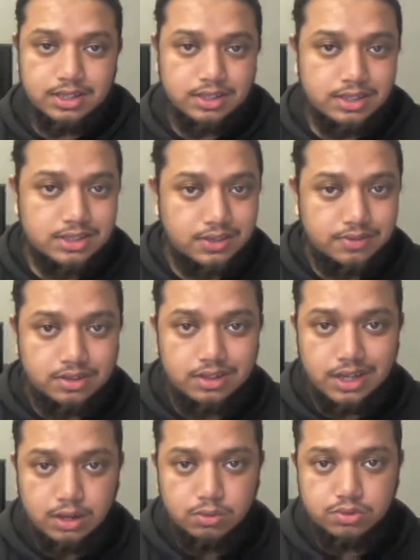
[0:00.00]
indefinite
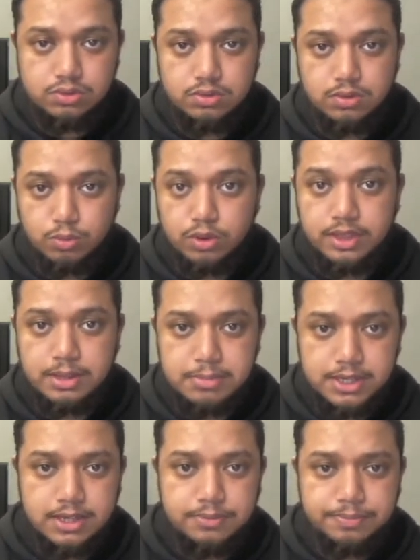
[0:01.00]
nouns and what they
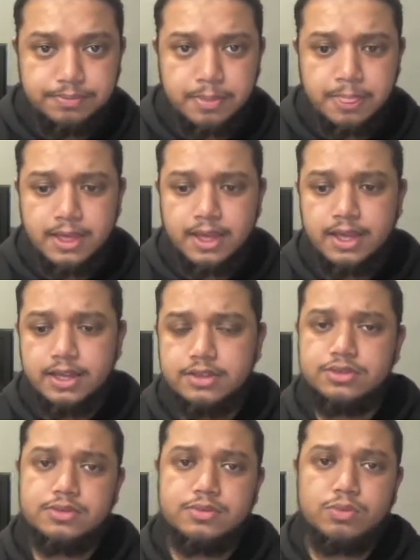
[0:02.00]
mean.
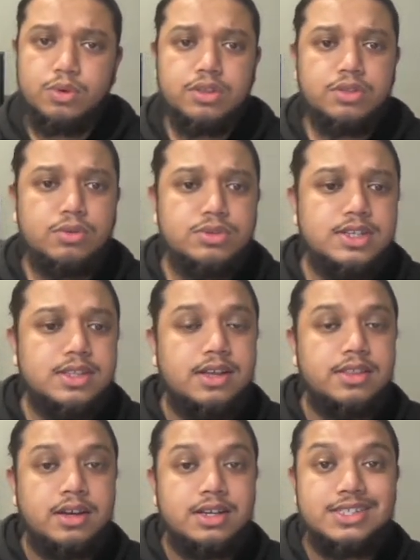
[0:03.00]
It's worth noting that
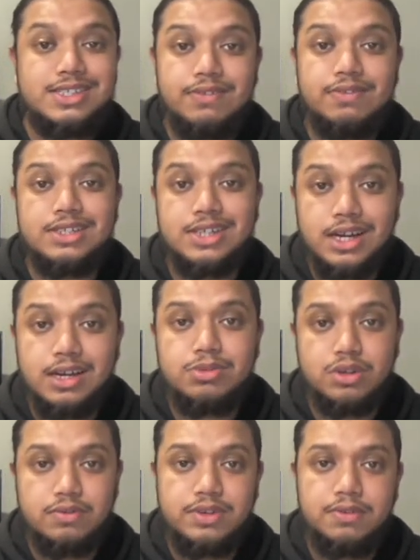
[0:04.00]
there are 7 types
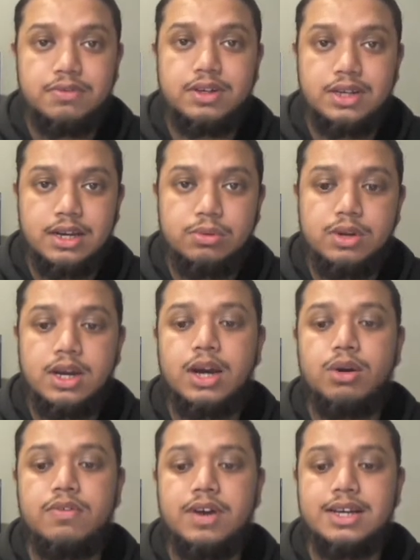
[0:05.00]
of definite noun.
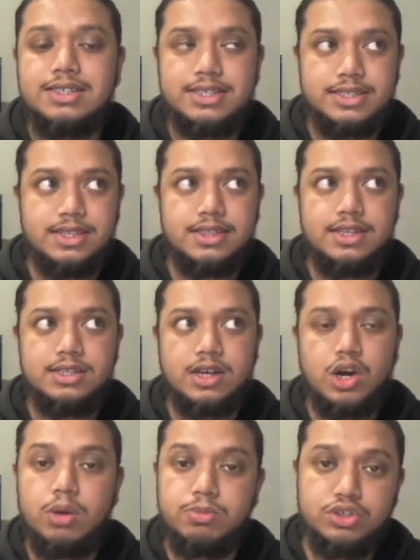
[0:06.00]
However, as I said, these are
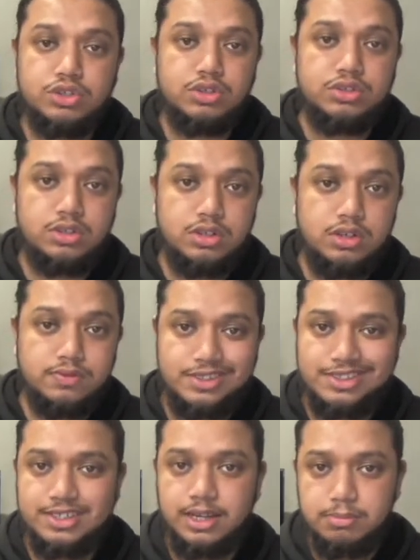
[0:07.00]
optional to learn for the
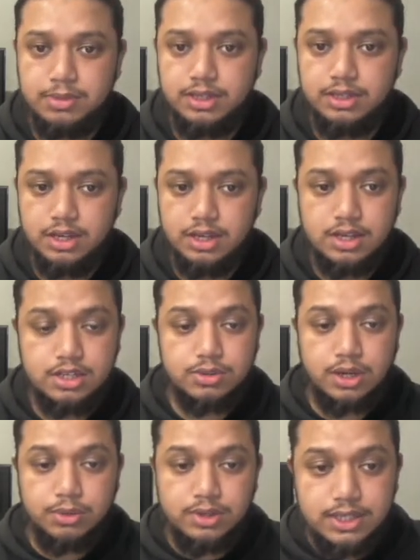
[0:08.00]
time being. So I
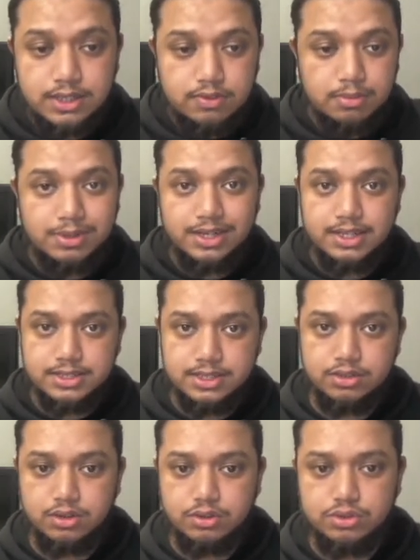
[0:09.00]
will leave them listed
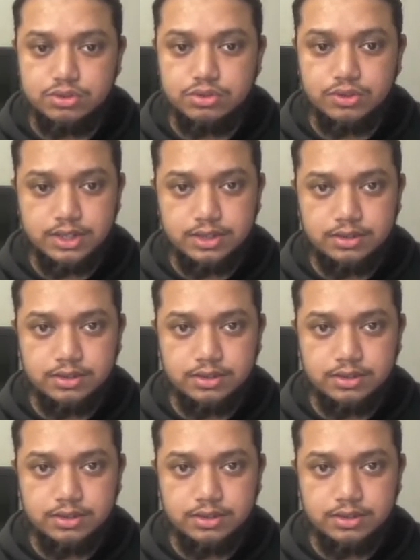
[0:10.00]
on the screen,